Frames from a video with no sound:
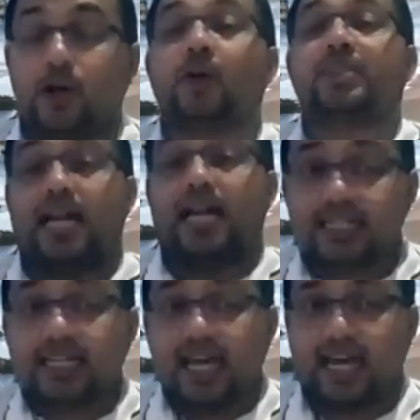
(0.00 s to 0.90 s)
On the
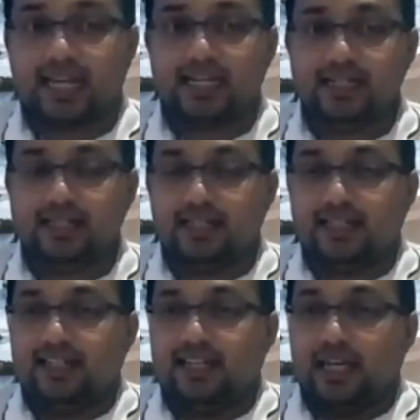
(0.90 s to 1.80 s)
other hand,
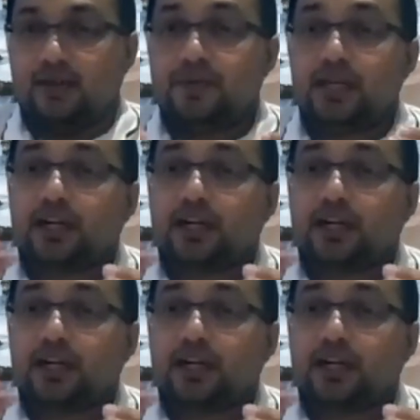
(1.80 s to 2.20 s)
if we